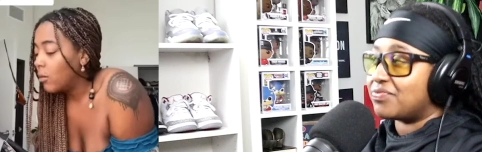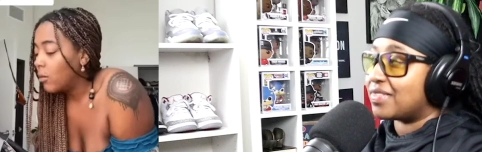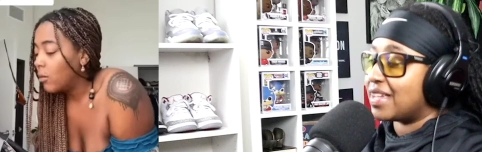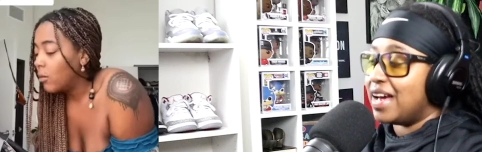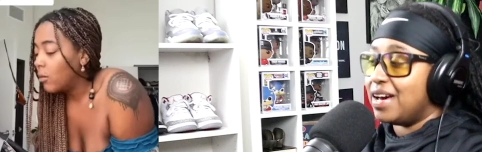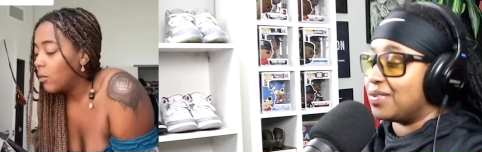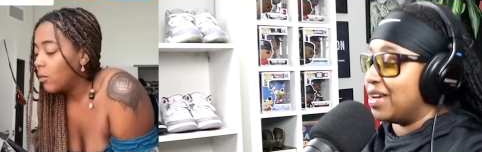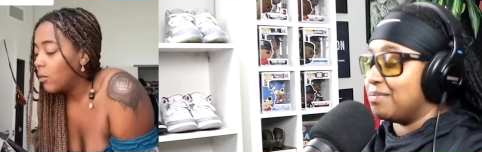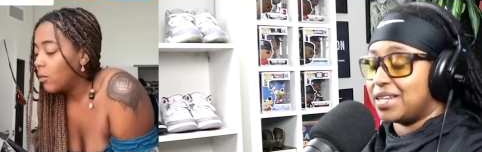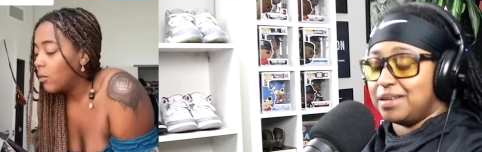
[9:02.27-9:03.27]
Speaker 1: I don't,
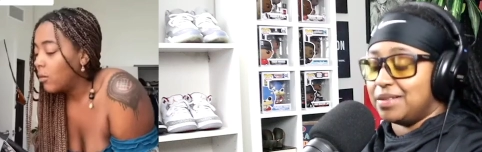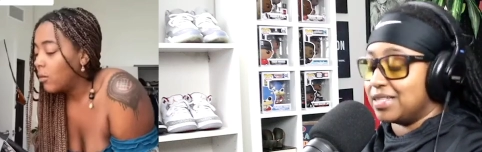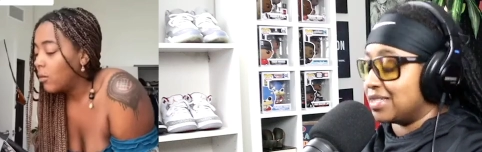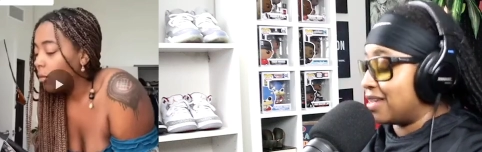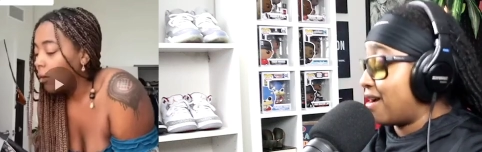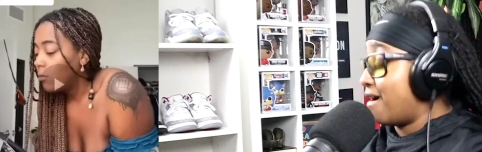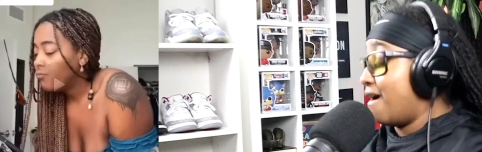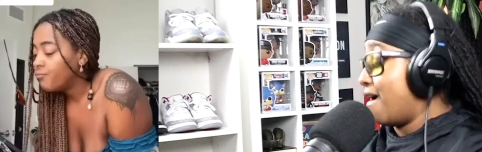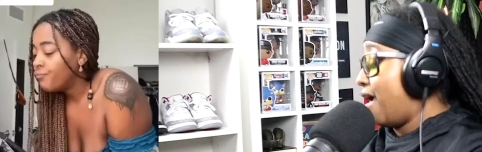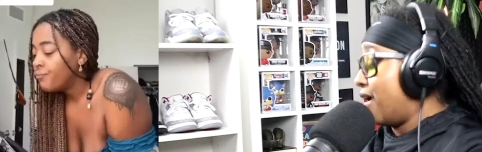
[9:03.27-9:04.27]
I'm going to keep listening.
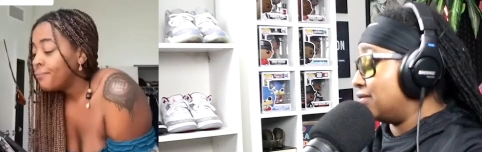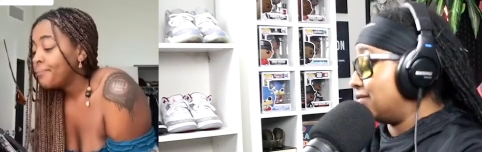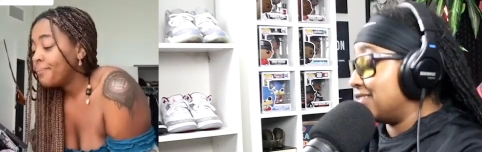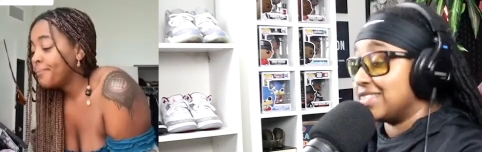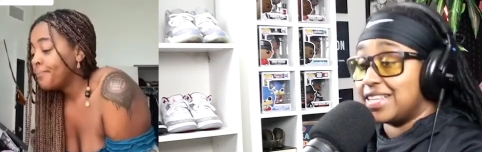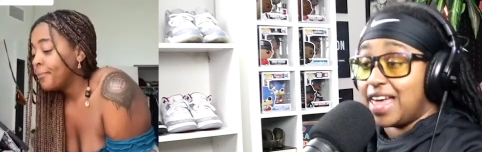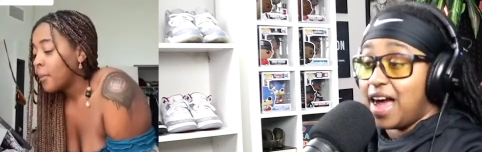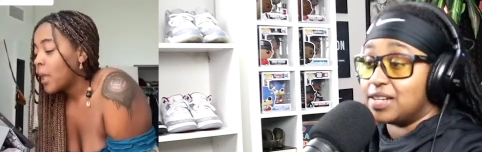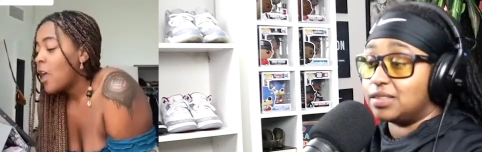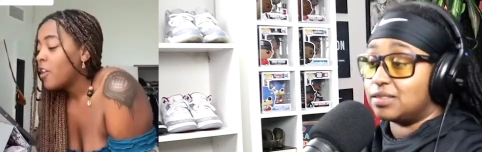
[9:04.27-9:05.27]
Hmm.
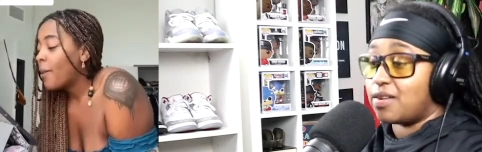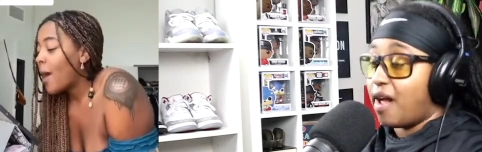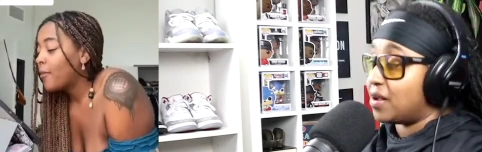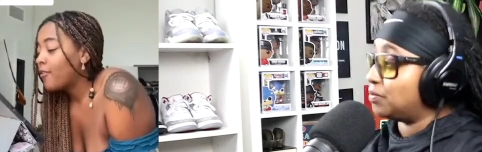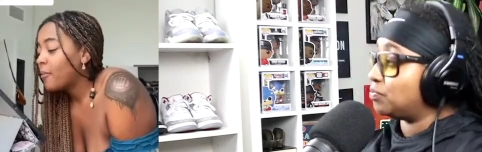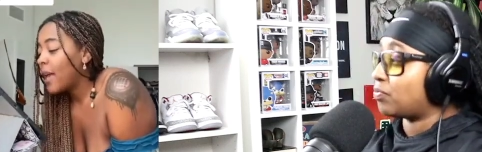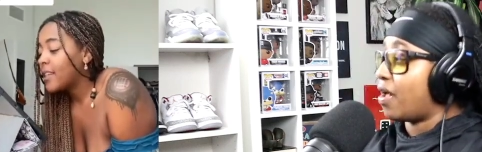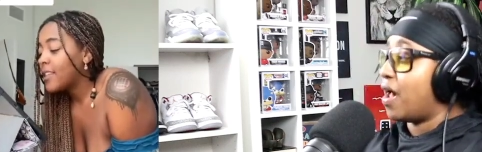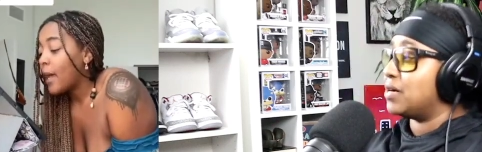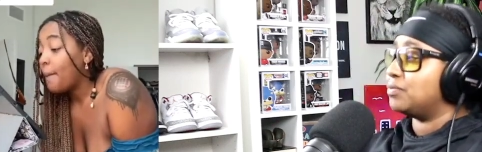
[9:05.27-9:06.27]
Speaker 2: The problem for men is
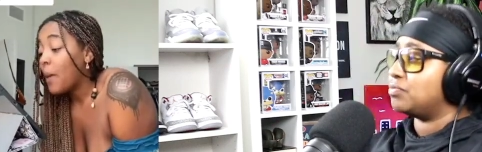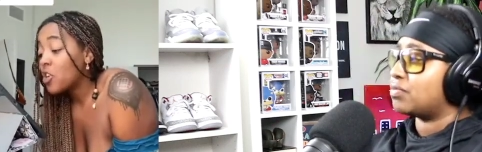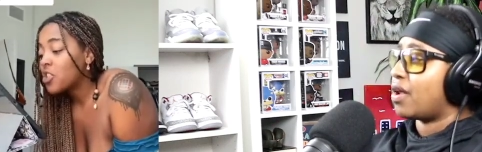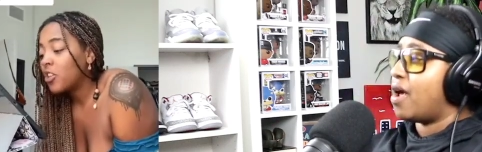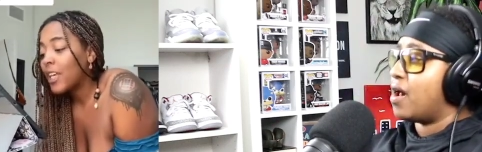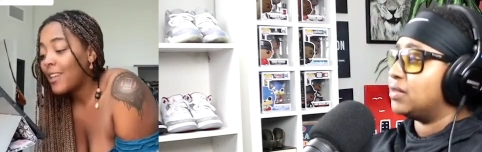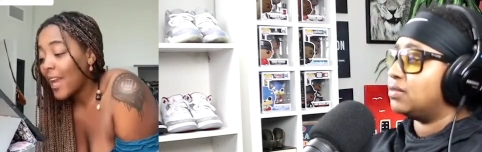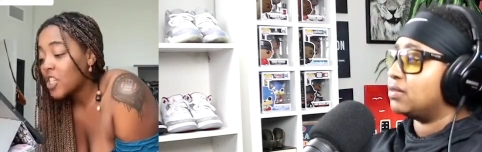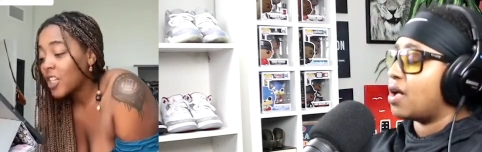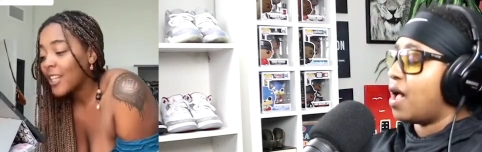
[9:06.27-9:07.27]
that emotional
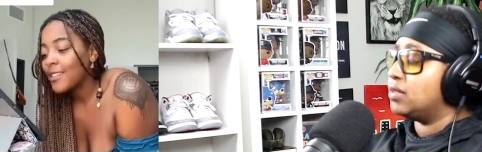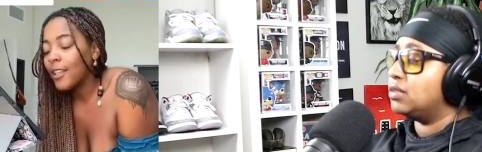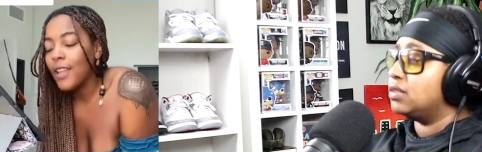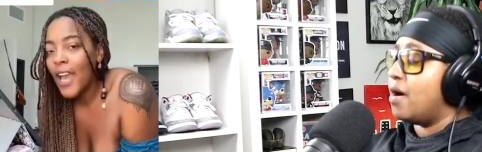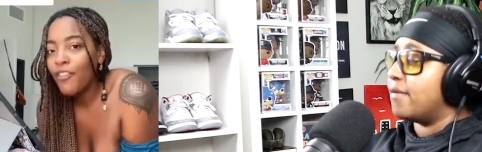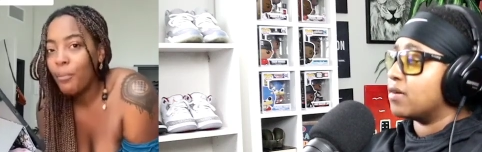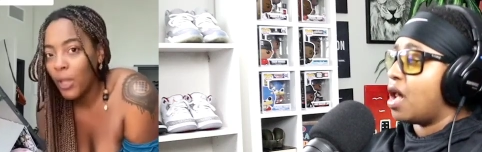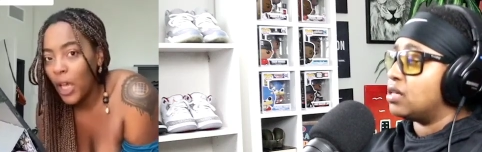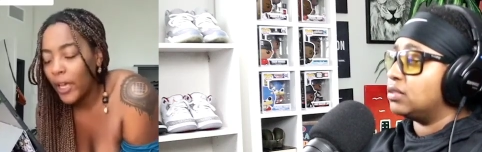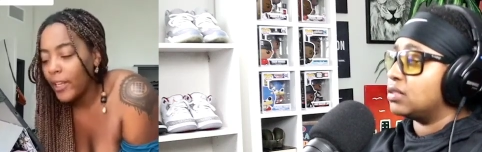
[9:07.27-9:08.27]
connection is the
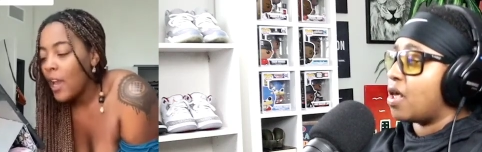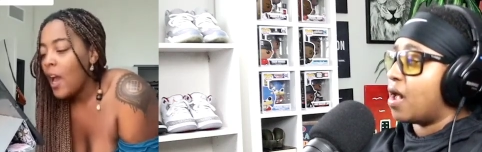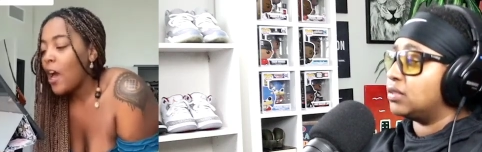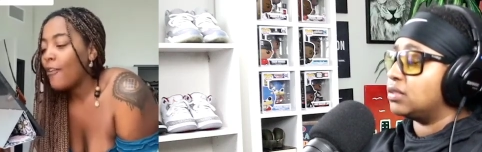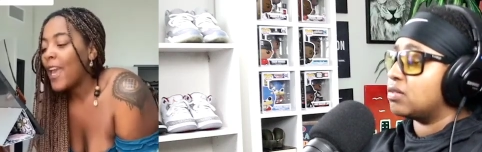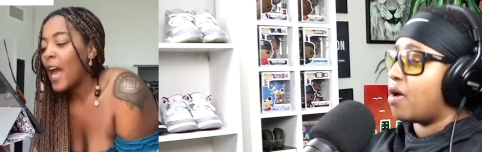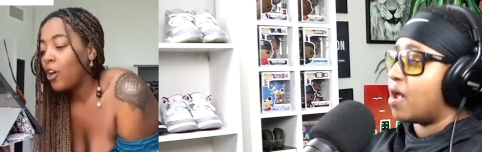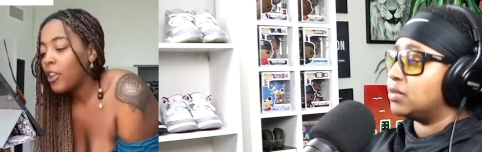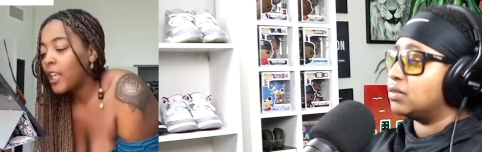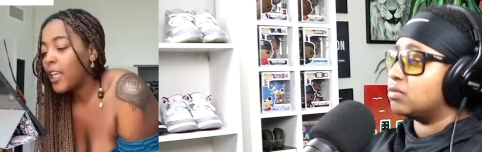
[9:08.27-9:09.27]
lifeblood of a
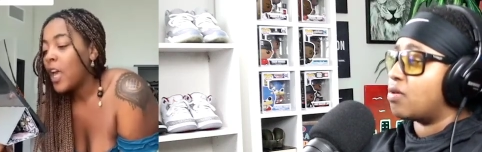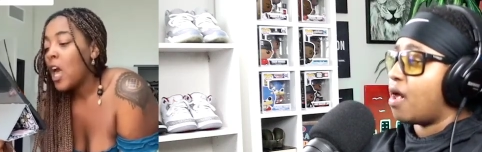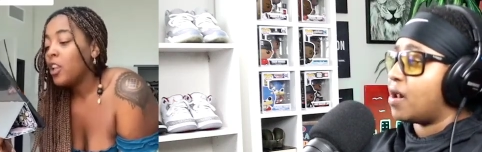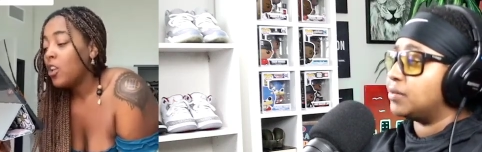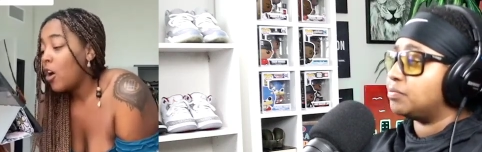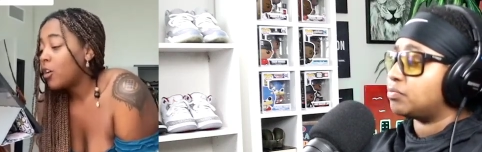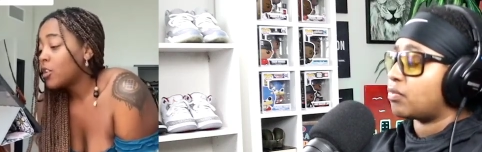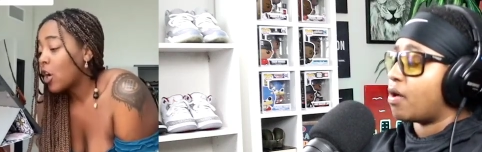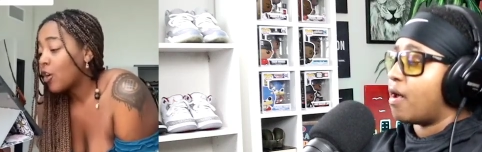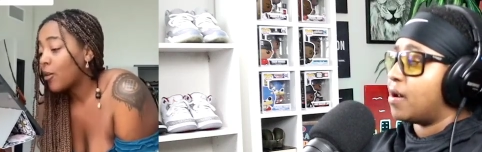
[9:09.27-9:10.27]
healthy, long
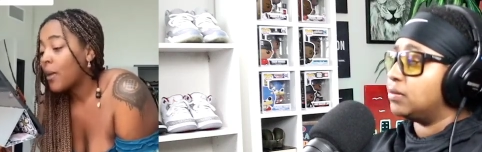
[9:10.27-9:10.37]
term,